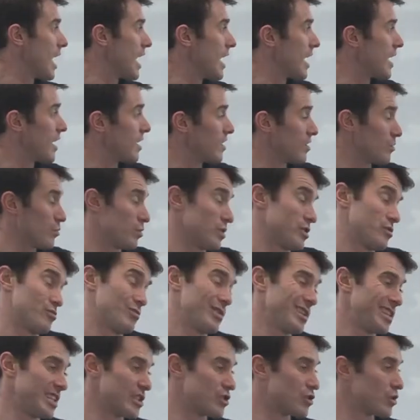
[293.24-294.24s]
uh, which
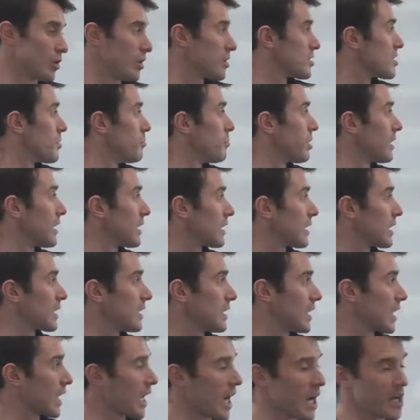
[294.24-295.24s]
really draws on
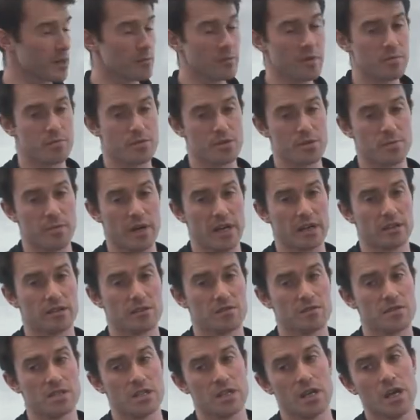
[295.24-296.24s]
political economy
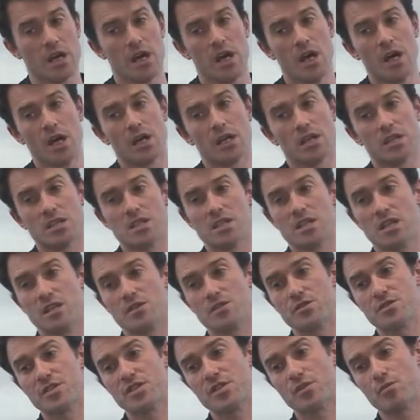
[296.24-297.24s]
perspectives,
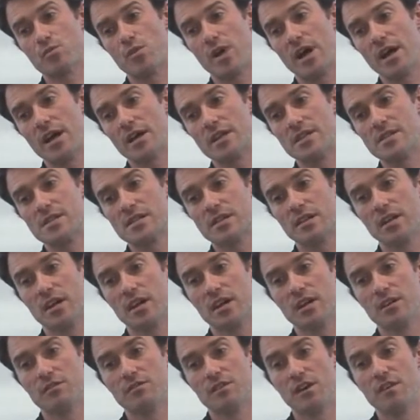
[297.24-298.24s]
considers the rise
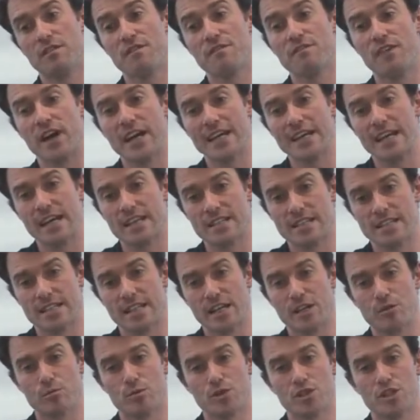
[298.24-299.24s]
of a finance
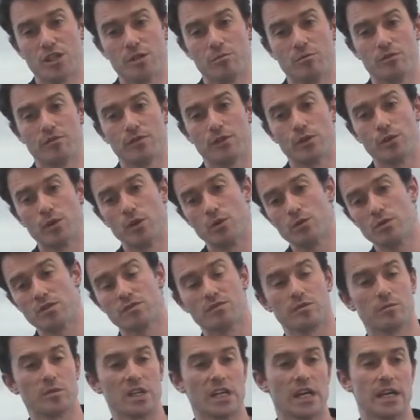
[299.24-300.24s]
led regime of growth
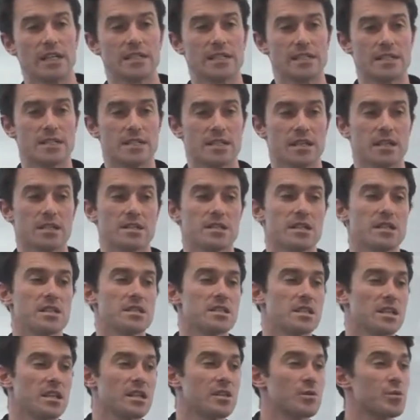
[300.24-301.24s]
from the
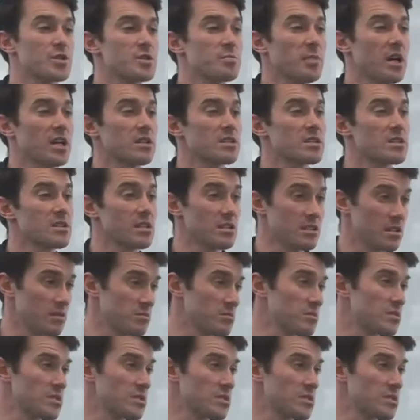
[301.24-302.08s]
1960s in response to the